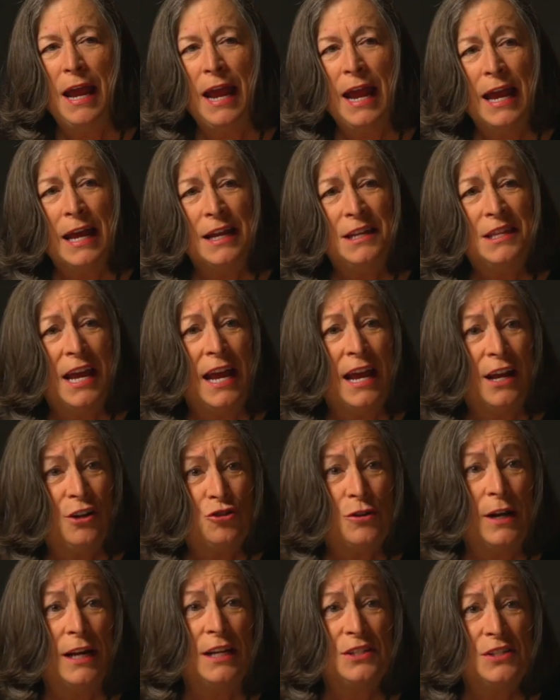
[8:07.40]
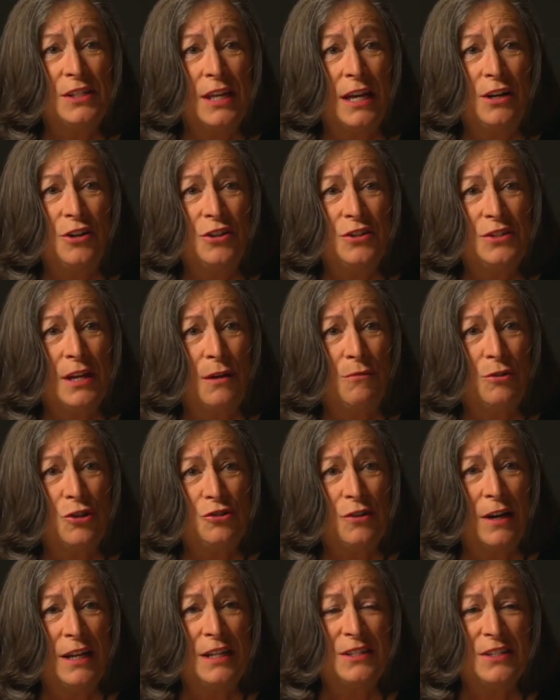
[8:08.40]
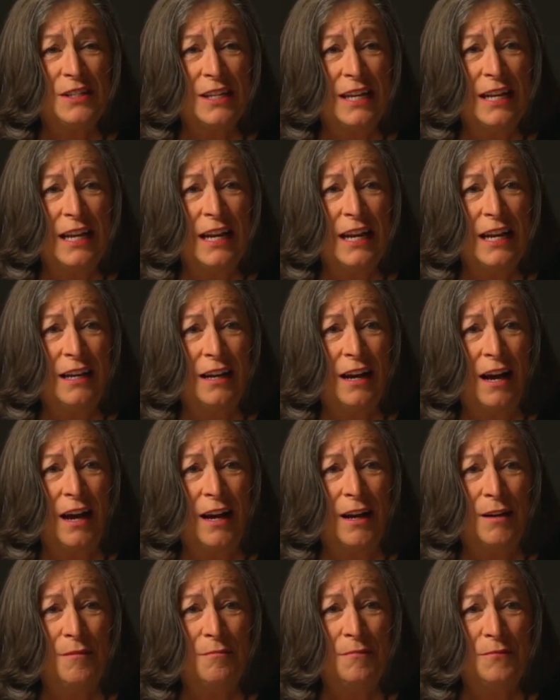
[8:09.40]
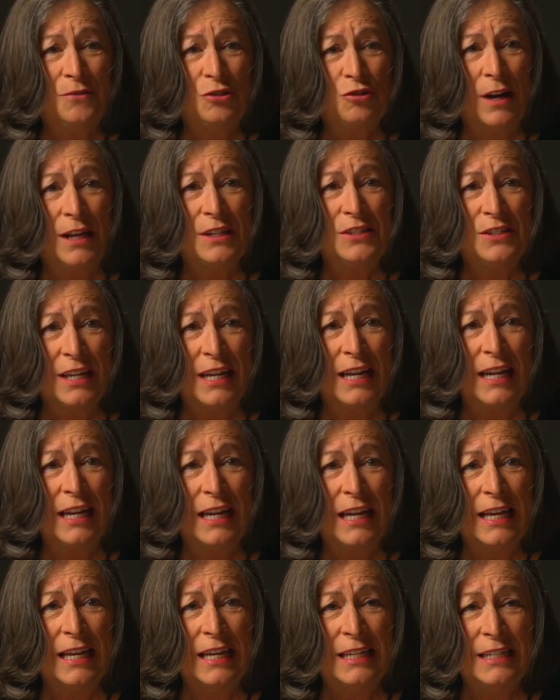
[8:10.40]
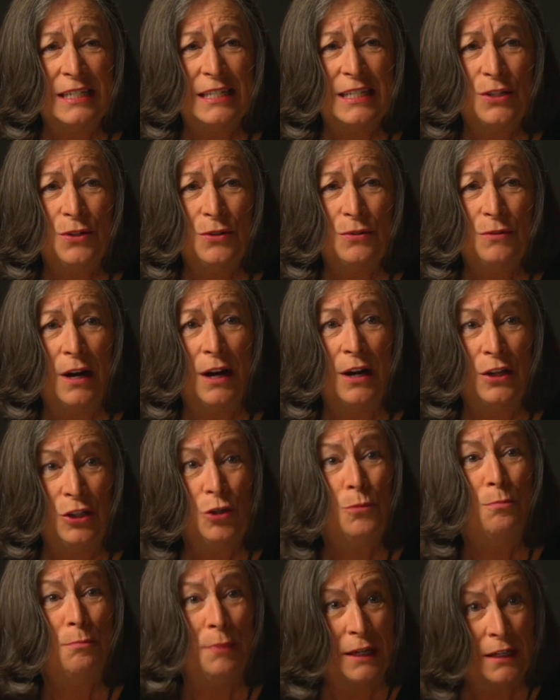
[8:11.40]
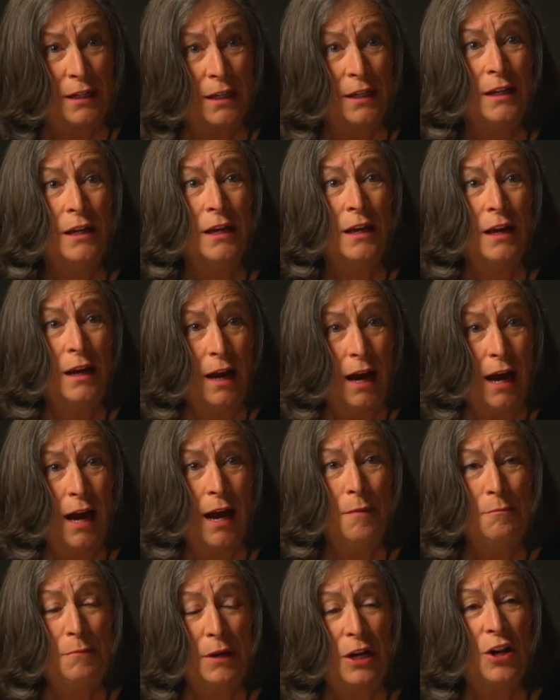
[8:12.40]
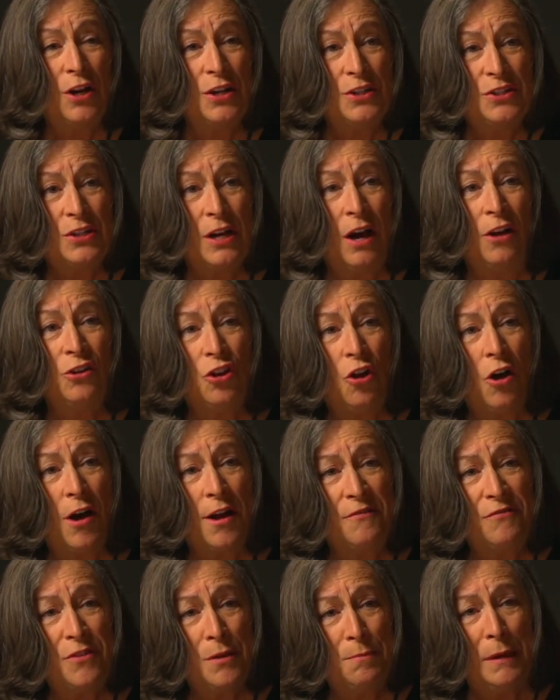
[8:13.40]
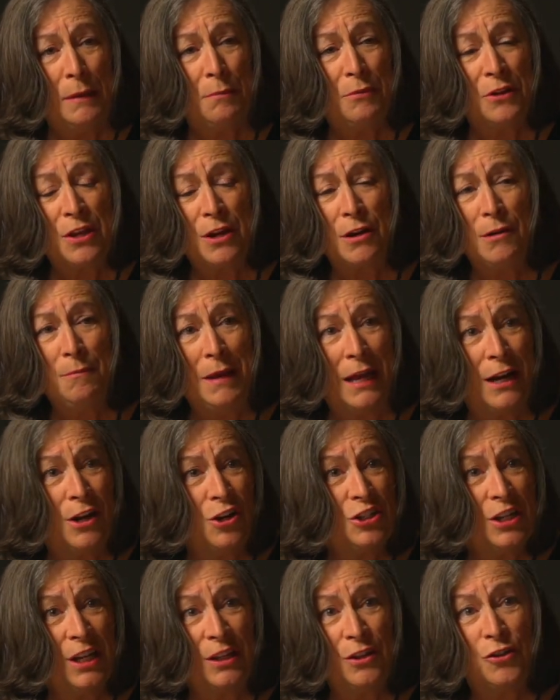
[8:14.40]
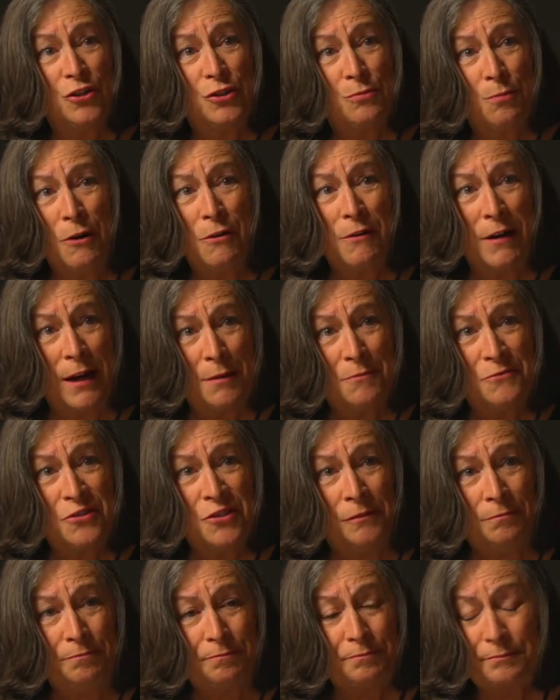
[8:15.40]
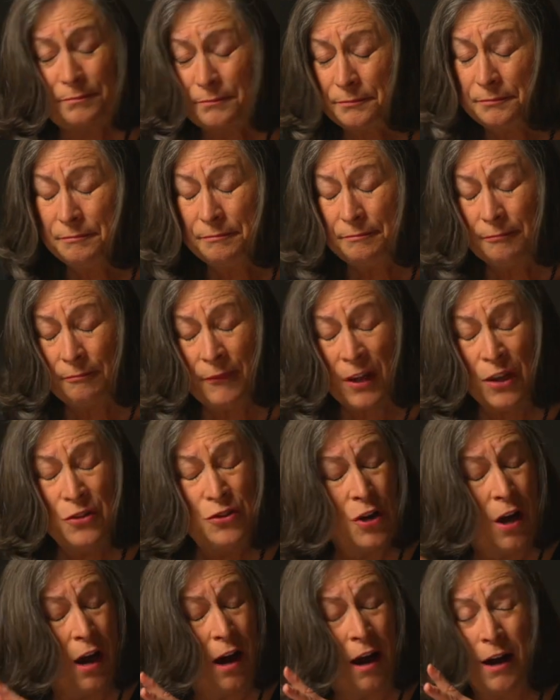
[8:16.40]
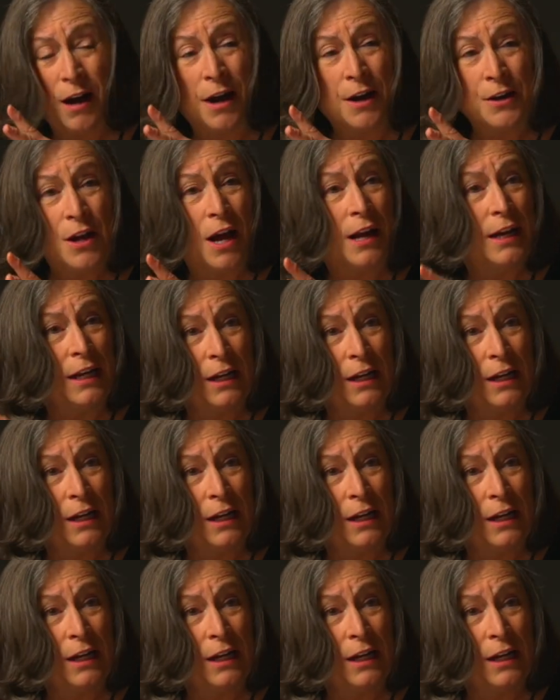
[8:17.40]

And they had translators that were translating it into Yupik, because a lot of the people that are managing those programs are not